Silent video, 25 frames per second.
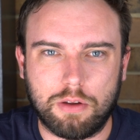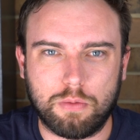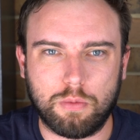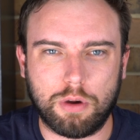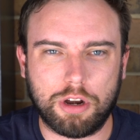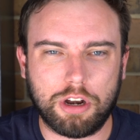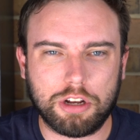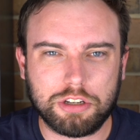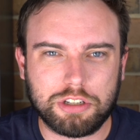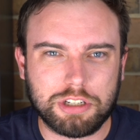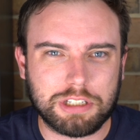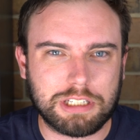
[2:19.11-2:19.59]
Why
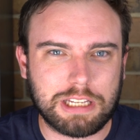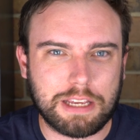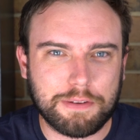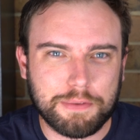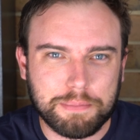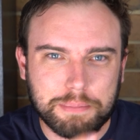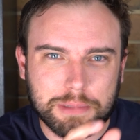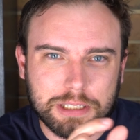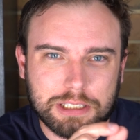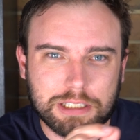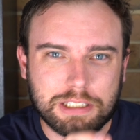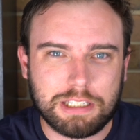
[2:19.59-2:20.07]
not just give
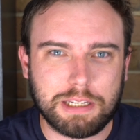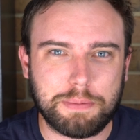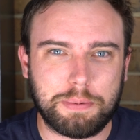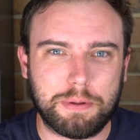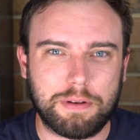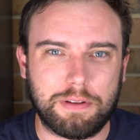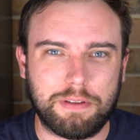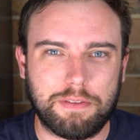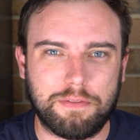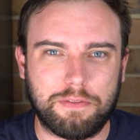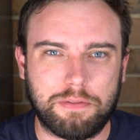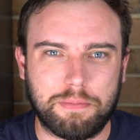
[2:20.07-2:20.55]
them a snippet
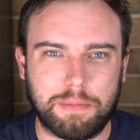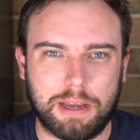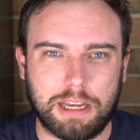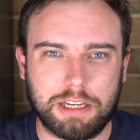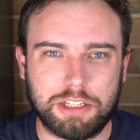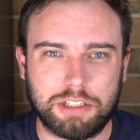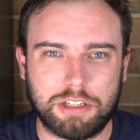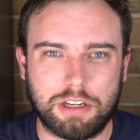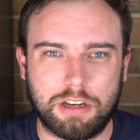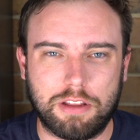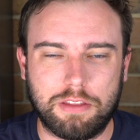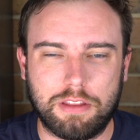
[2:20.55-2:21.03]
of
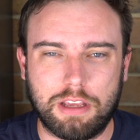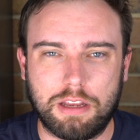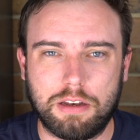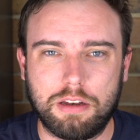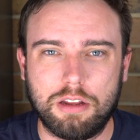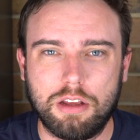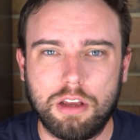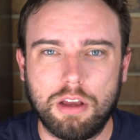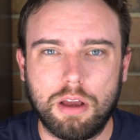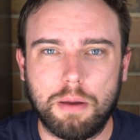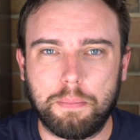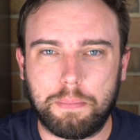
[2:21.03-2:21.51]
information and then
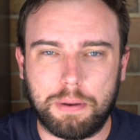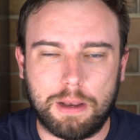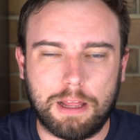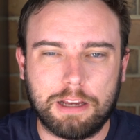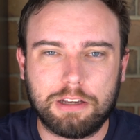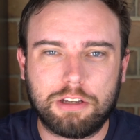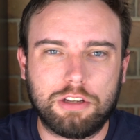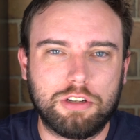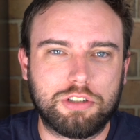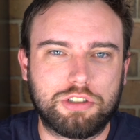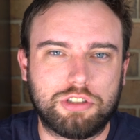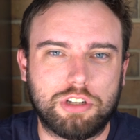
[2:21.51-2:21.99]

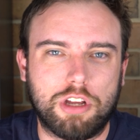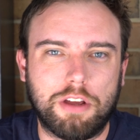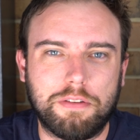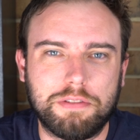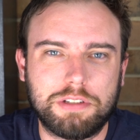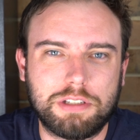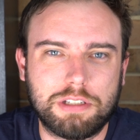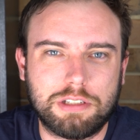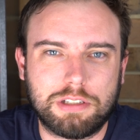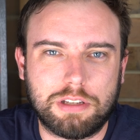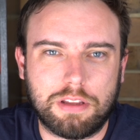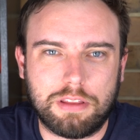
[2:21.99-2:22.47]
plunk your
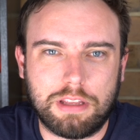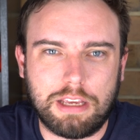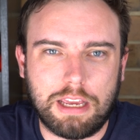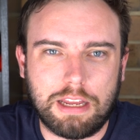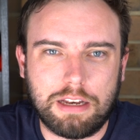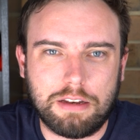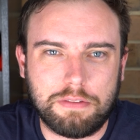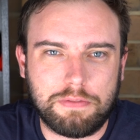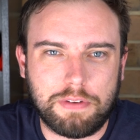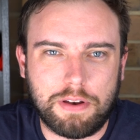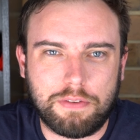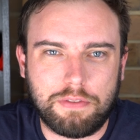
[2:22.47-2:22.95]
services at the
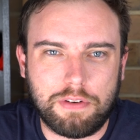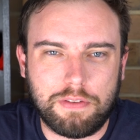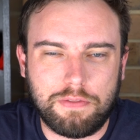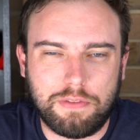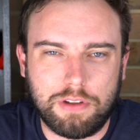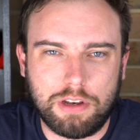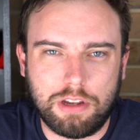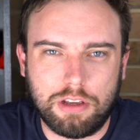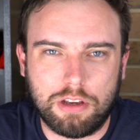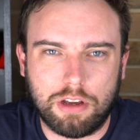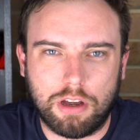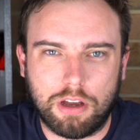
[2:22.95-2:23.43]
end of every
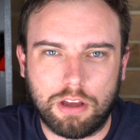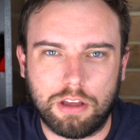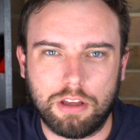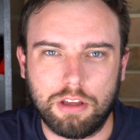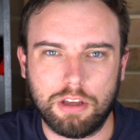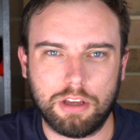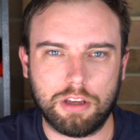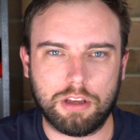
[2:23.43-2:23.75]
video?